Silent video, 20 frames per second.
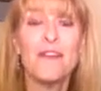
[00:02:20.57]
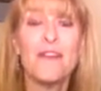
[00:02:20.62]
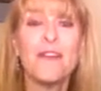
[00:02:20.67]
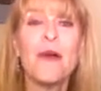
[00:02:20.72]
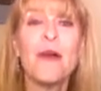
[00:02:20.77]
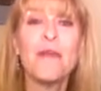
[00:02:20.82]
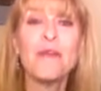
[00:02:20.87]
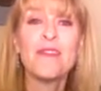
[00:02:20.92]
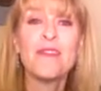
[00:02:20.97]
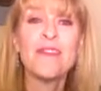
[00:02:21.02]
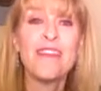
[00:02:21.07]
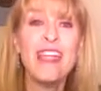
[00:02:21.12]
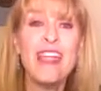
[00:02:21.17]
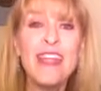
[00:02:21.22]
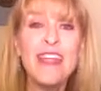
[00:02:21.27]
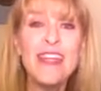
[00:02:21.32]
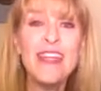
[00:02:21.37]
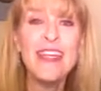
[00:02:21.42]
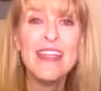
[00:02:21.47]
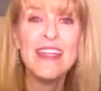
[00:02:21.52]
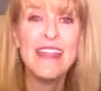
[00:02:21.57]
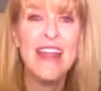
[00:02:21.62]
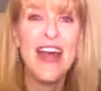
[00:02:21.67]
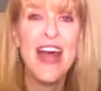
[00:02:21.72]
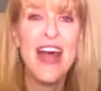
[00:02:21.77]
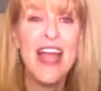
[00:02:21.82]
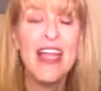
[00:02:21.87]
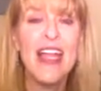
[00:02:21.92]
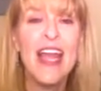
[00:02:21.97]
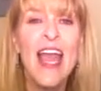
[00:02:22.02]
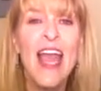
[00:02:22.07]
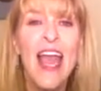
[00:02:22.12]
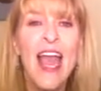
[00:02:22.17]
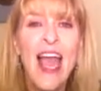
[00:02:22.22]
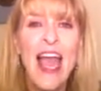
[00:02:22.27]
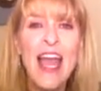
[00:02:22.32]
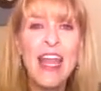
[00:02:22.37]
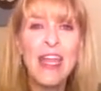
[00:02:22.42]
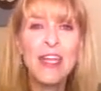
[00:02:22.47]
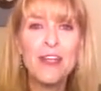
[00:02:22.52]
So I'm standing in line,
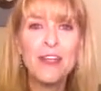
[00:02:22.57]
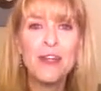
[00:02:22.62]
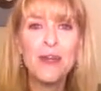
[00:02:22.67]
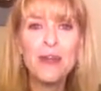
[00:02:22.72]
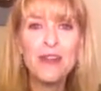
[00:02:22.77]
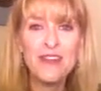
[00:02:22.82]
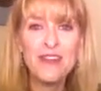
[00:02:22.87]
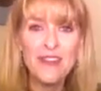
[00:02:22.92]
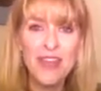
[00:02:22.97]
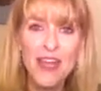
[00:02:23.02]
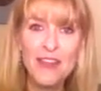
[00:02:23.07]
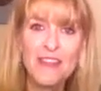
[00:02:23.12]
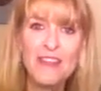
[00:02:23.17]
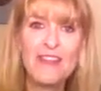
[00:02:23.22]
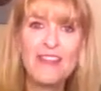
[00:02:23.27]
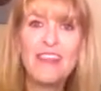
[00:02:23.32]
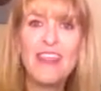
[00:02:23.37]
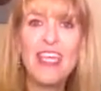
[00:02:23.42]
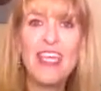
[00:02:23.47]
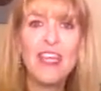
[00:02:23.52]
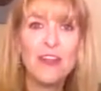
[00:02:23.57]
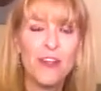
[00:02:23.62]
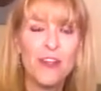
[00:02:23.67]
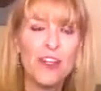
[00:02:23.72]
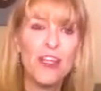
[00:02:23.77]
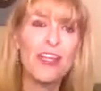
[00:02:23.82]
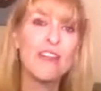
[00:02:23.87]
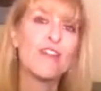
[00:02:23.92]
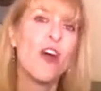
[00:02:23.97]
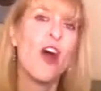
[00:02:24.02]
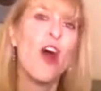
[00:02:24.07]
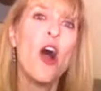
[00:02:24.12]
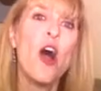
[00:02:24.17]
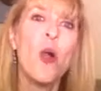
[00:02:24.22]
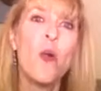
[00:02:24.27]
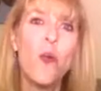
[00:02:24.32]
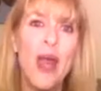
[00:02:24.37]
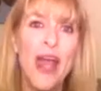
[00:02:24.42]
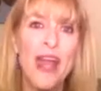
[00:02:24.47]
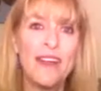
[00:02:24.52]
and I notice on the scanner it's
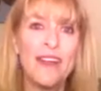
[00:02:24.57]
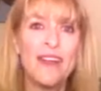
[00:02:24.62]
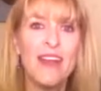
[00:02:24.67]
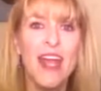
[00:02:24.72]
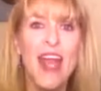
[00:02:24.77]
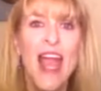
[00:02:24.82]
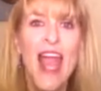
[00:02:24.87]
all wet,